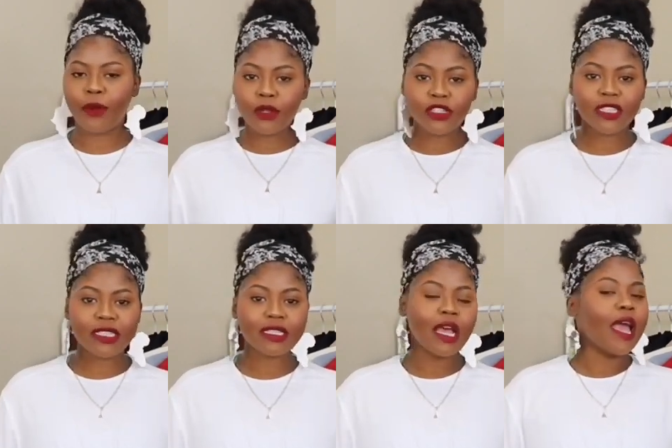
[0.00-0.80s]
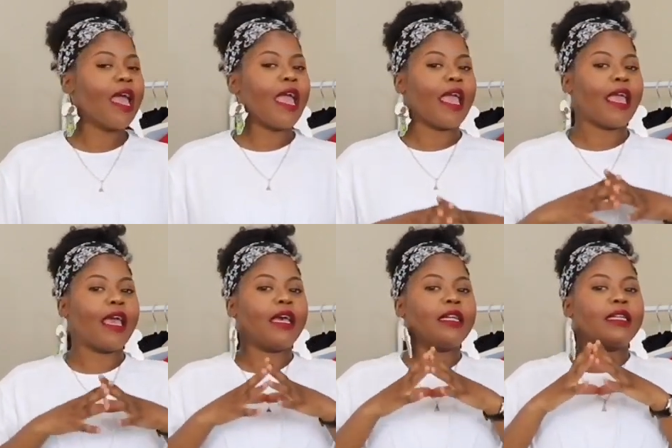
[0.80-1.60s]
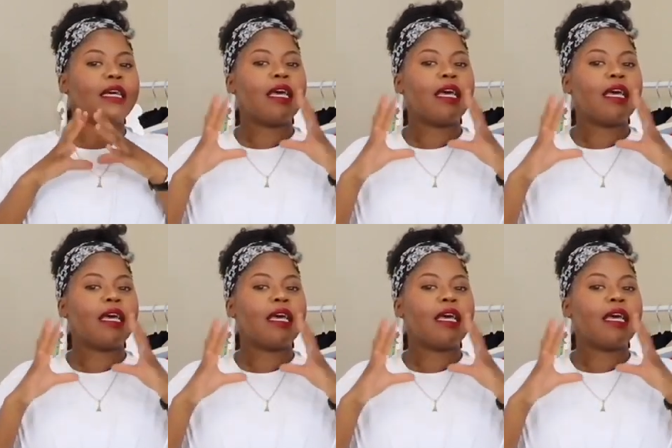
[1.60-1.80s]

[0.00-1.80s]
purchased, and